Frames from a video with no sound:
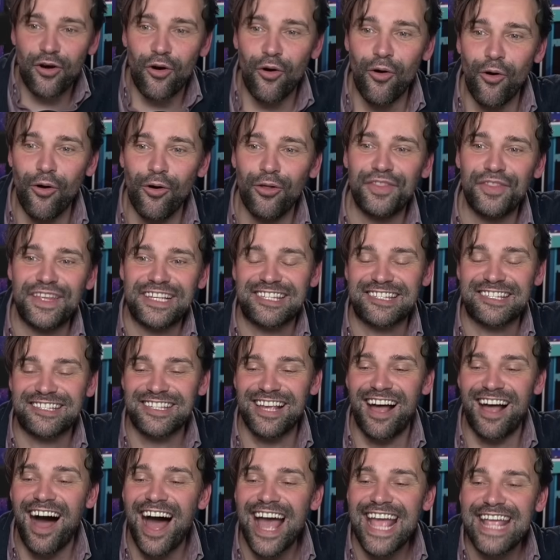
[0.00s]
all this
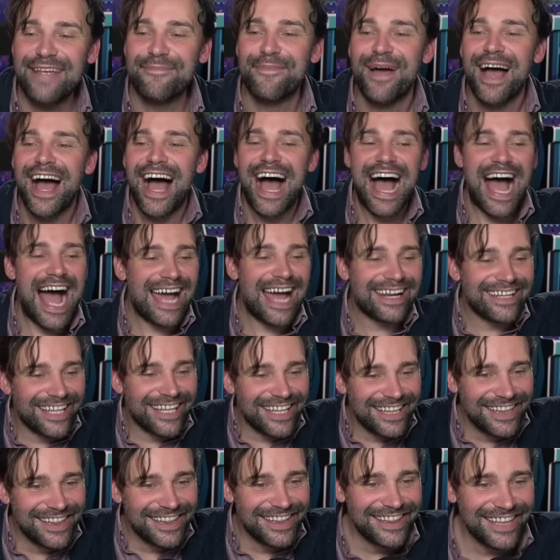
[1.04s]
time, and
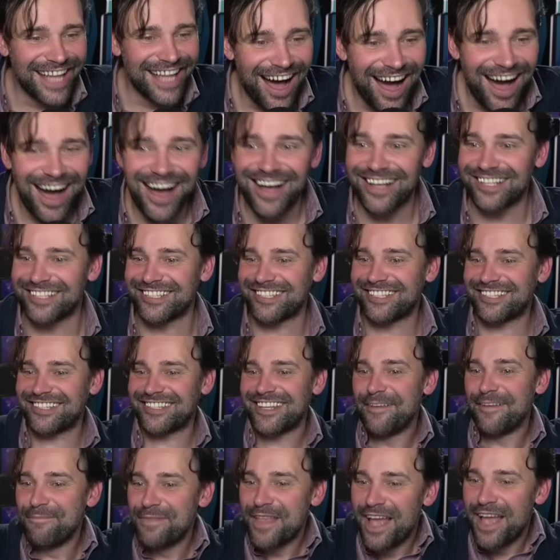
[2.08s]
at
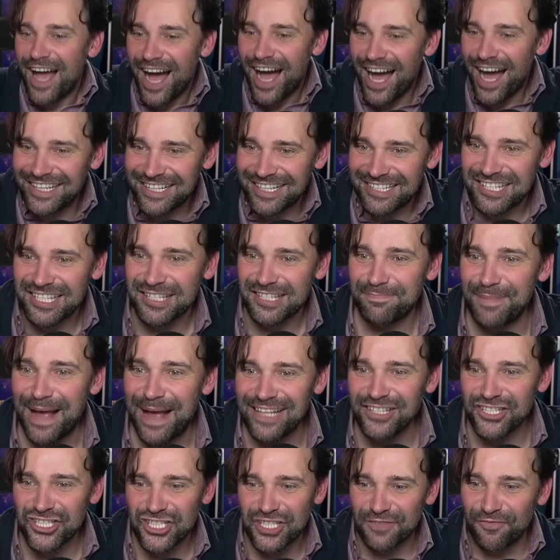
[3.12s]
last, an
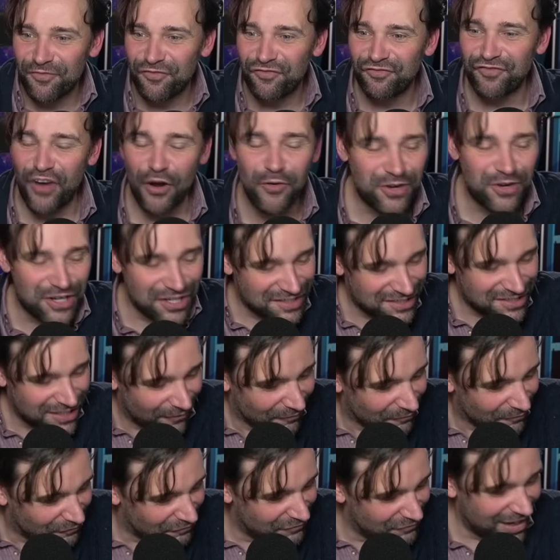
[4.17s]
expansion focused
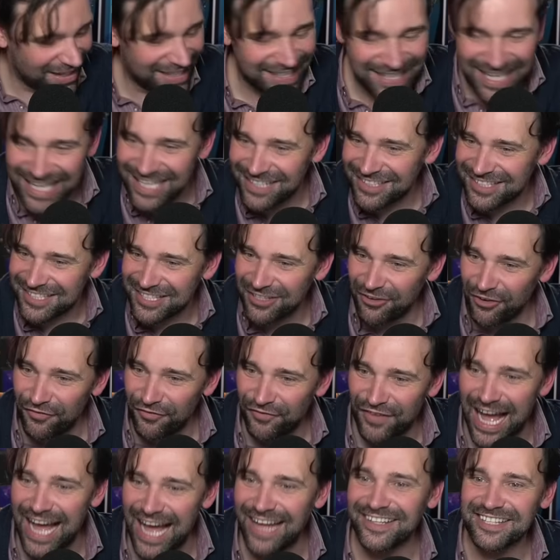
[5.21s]
on fucking
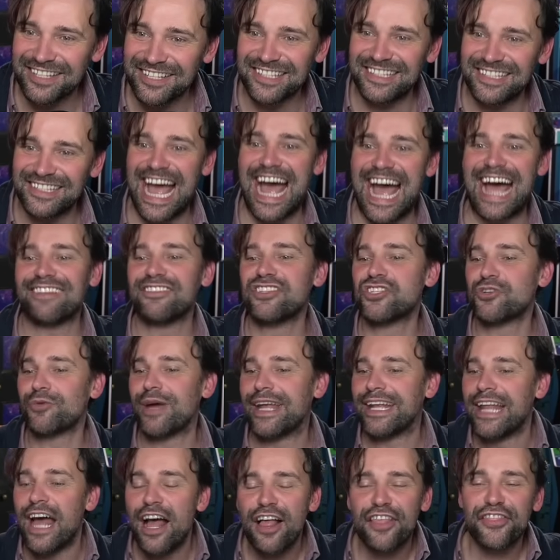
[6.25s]
Sylvanas and
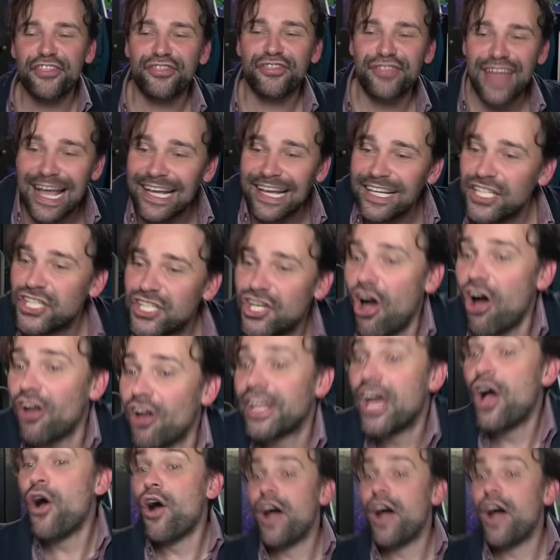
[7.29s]
Anduin. Thank God.